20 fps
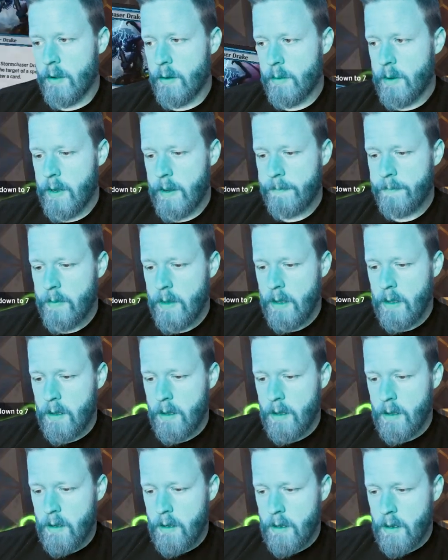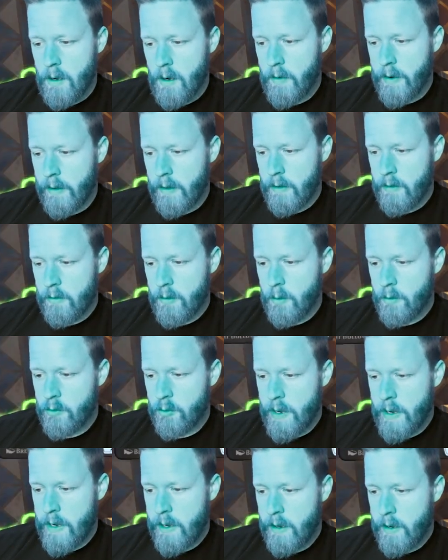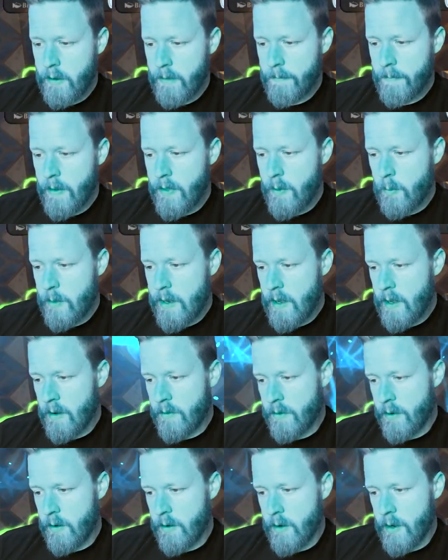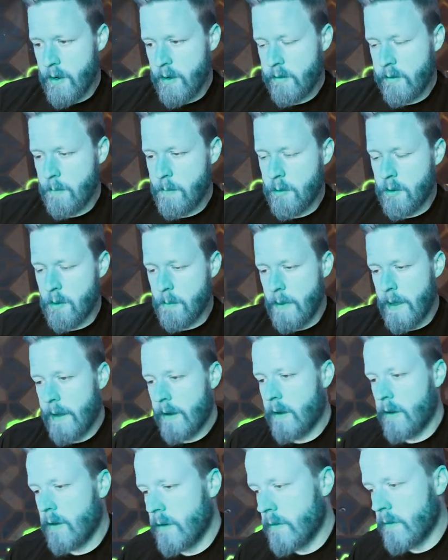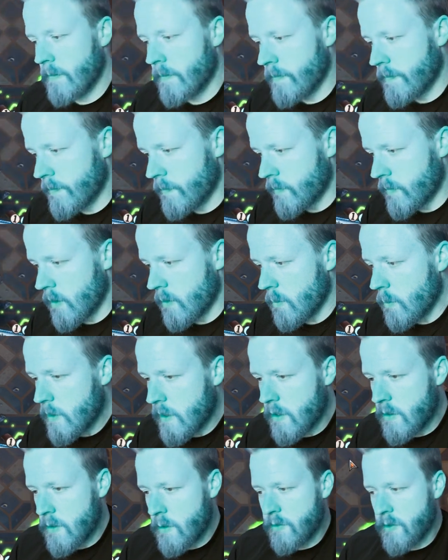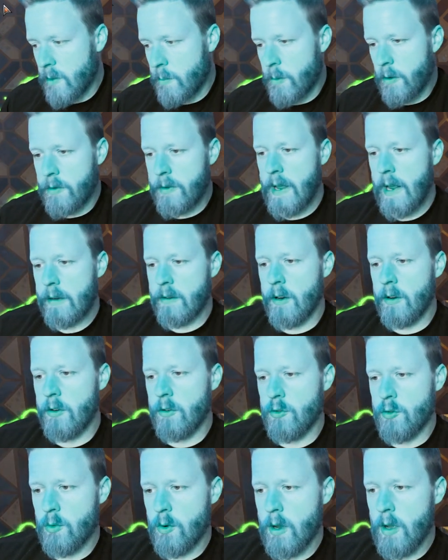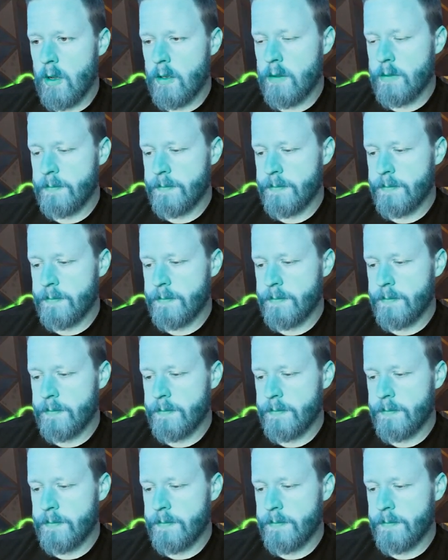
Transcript: Okay. All right, let's go Drake, and then we have our Slip Out the Back. We can use to protect and draw.